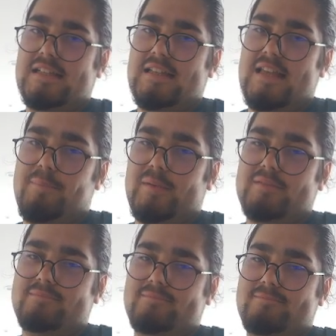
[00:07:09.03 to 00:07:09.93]
Yeah.
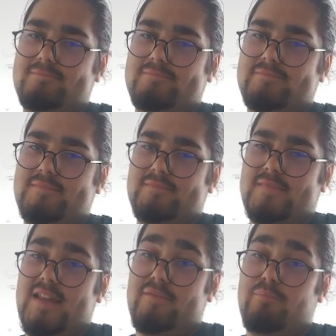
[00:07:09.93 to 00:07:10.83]

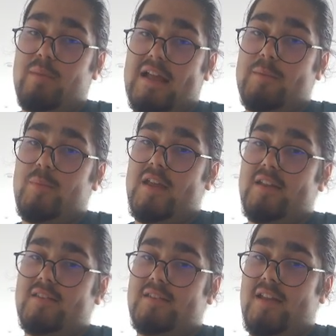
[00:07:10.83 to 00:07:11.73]
If black
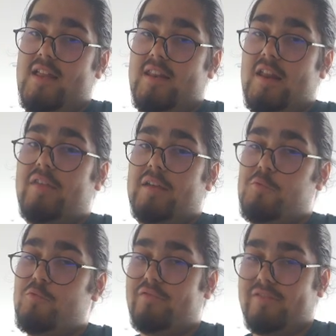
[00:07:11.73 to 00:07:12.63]
plays a nothing
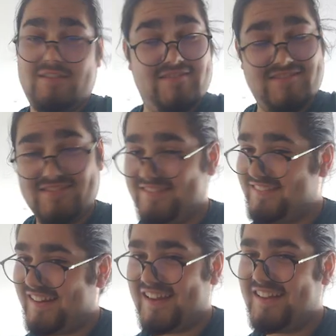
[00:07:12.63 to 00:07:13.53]
move,
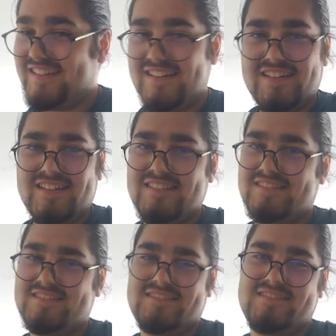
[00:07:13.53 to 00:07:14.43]
like I did,
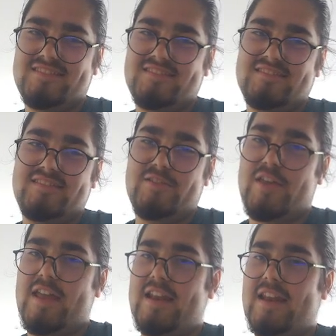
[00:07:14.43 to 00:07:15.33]

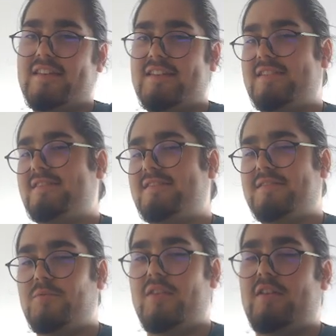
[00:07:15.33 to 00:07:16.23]
get it
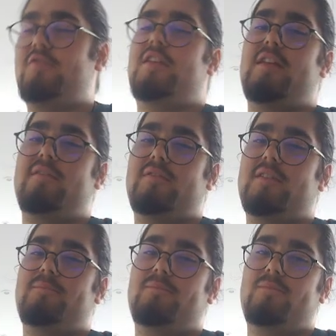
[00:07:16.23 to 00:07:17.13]
with a great gift.
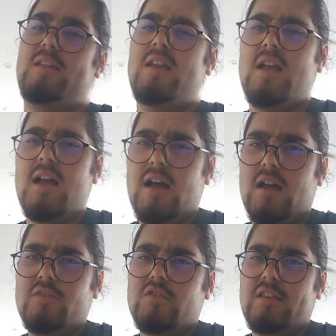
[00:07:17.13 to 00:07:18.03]

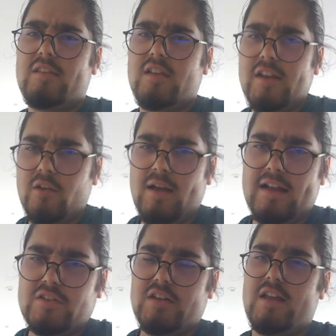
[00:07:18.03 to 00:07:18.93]
Just a side note,
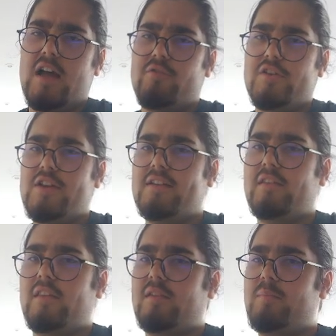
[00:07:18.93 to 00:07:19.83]
actually, I rejected
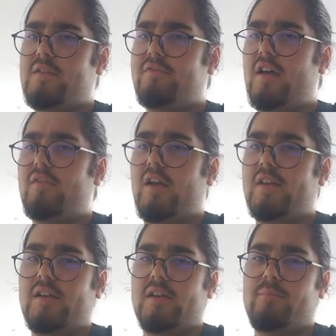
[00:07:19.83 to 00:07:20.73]
this b5
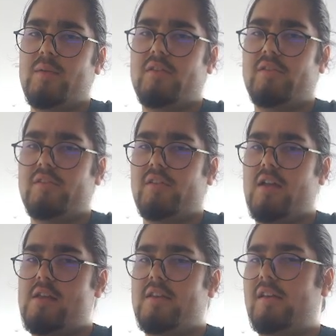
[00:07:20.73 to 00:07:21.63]
idea because
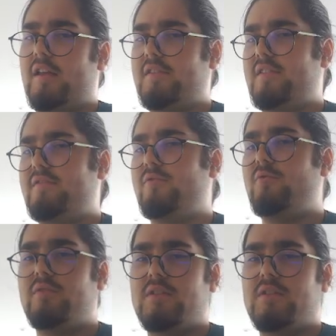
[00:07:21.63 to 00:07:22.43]
I didn't like c4,